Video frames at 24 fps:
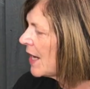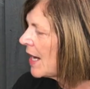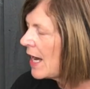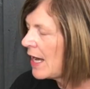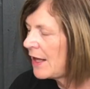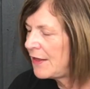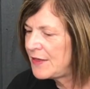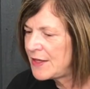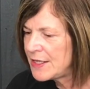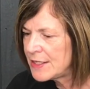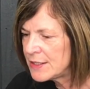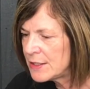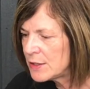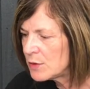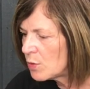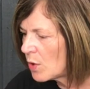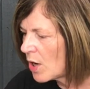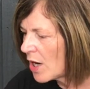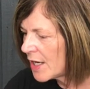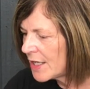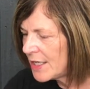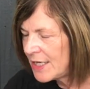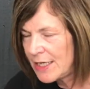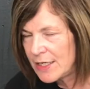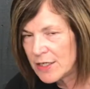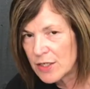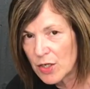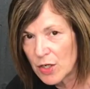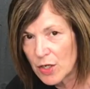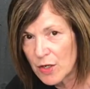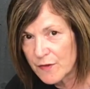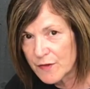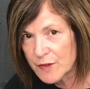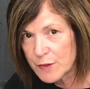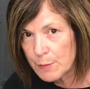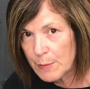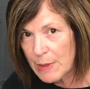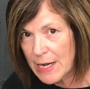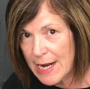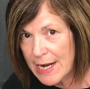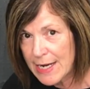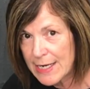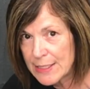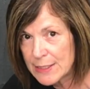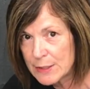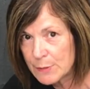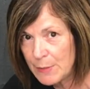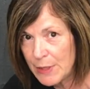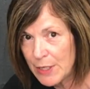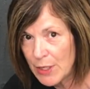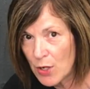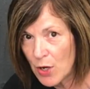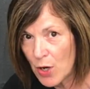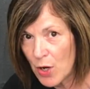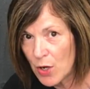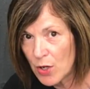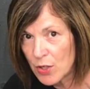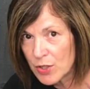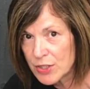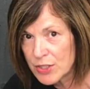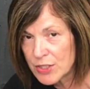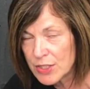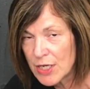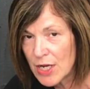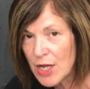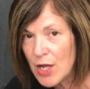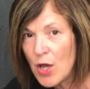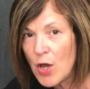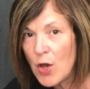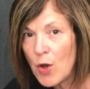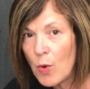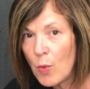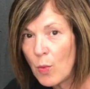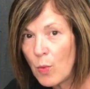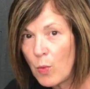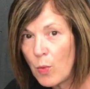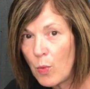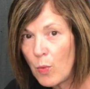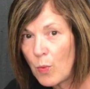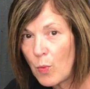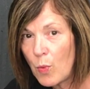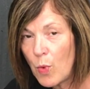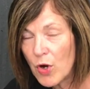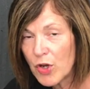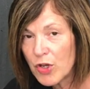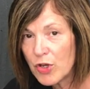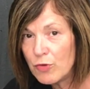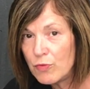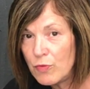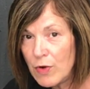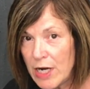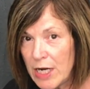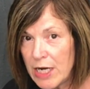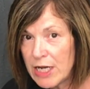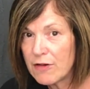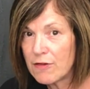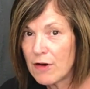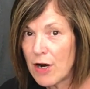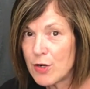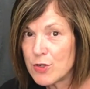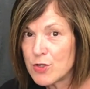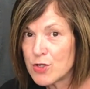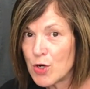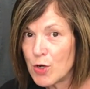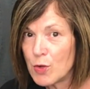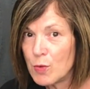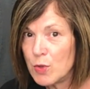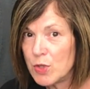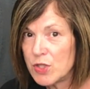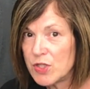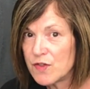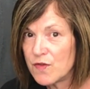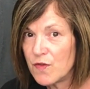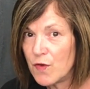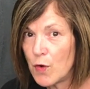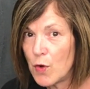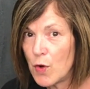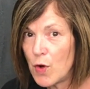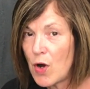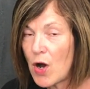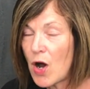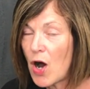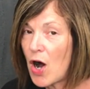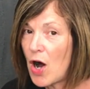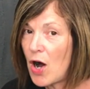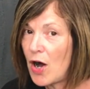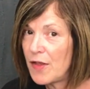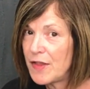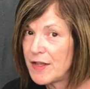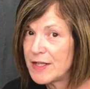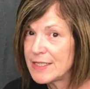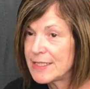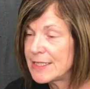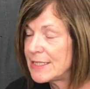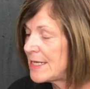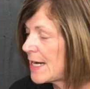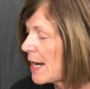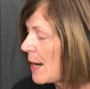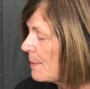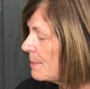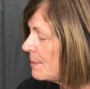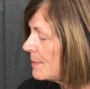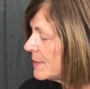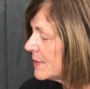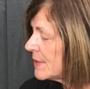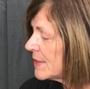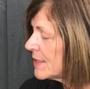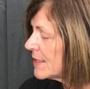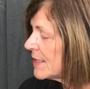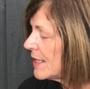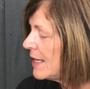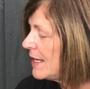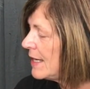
and this is why I need a lot of space, because what you really grow dogwoods for are the stems.